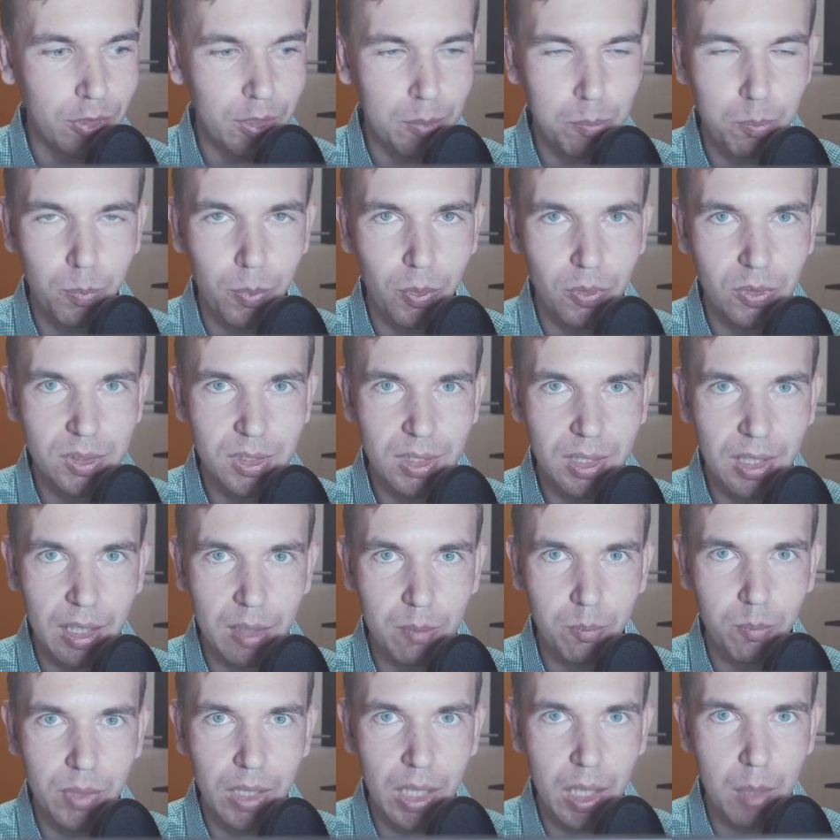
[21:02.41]
post
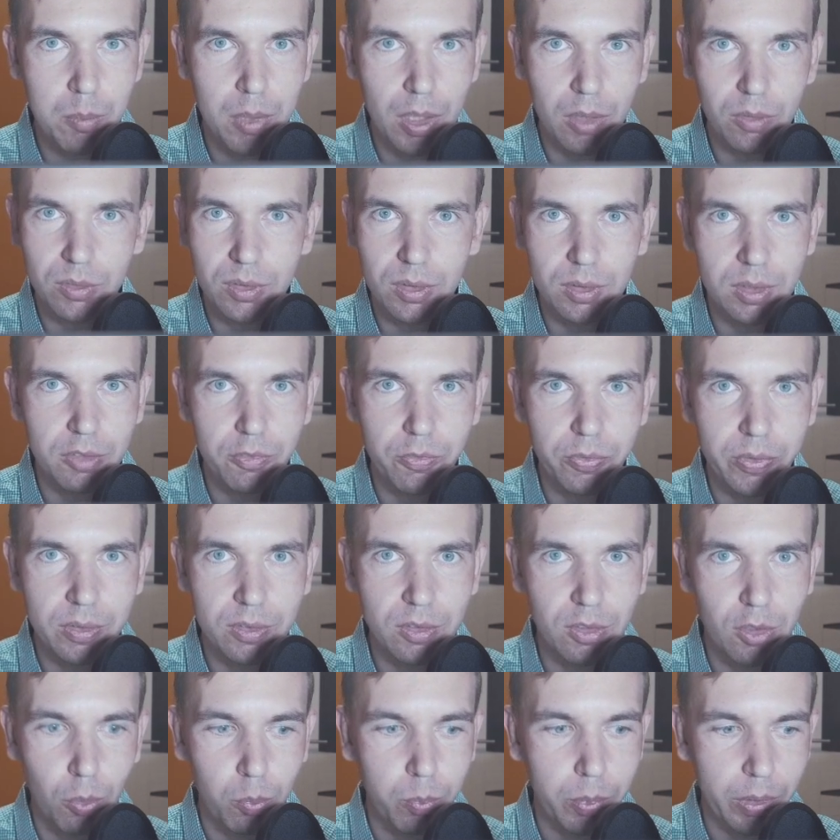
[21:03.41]
can be about a different
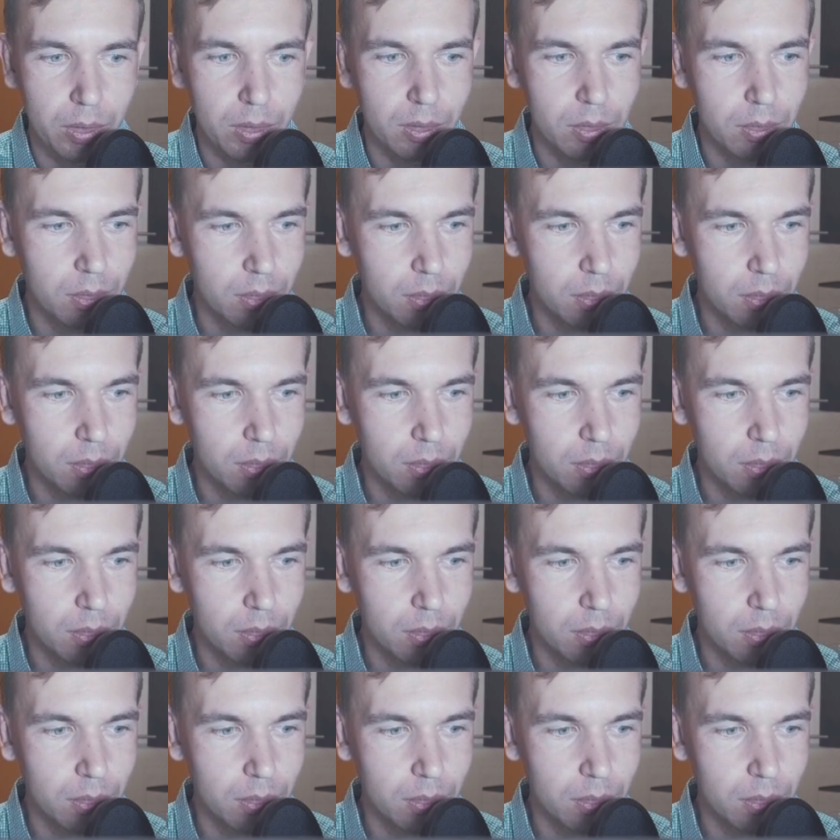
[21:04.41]
topic.